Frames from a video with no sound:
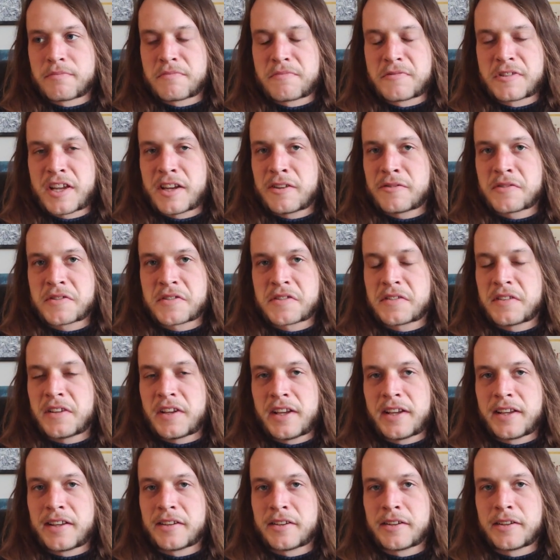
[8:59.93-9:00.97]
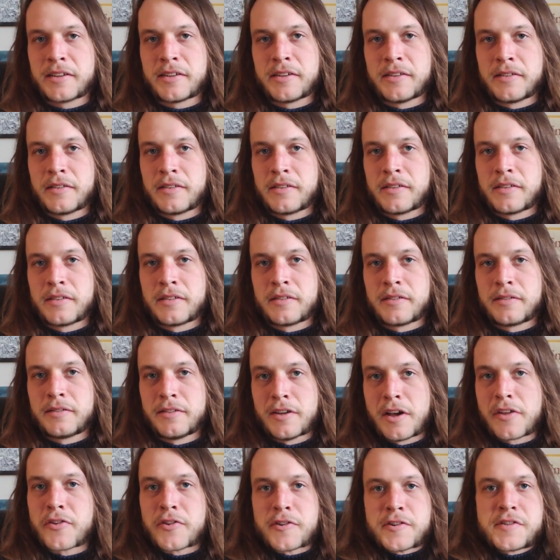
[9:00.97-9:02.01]
sounds like
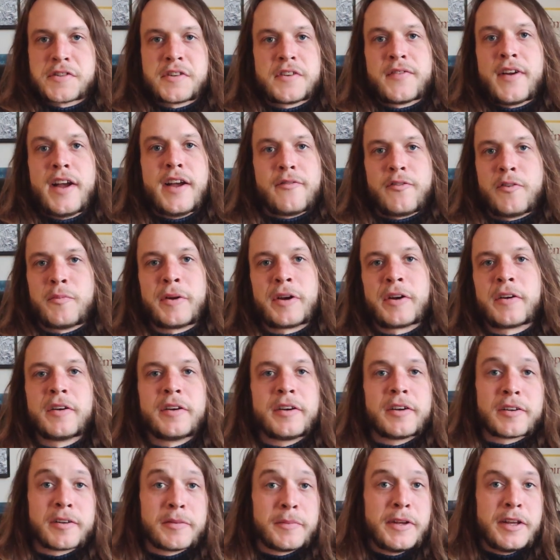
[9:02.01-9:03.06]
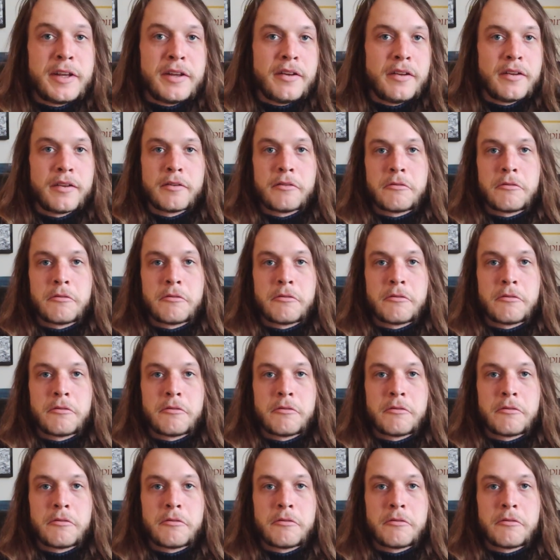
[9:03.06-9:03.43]
another survival barrier to me.